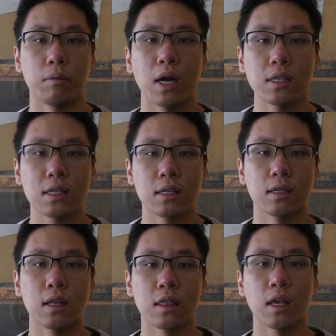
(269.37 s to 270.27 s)
But
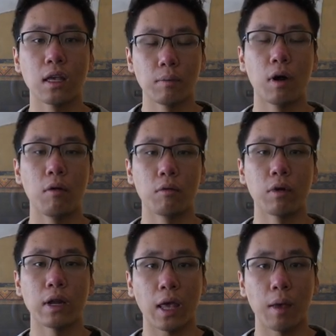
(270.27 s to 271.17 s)
the thing about
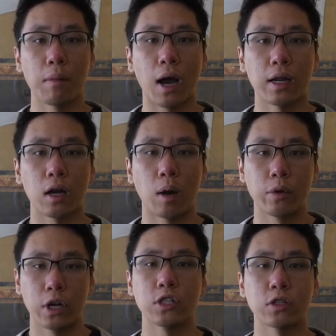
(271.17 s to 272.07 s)
running a mining
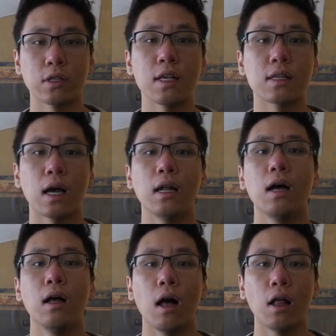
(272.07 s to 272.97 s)
operation is that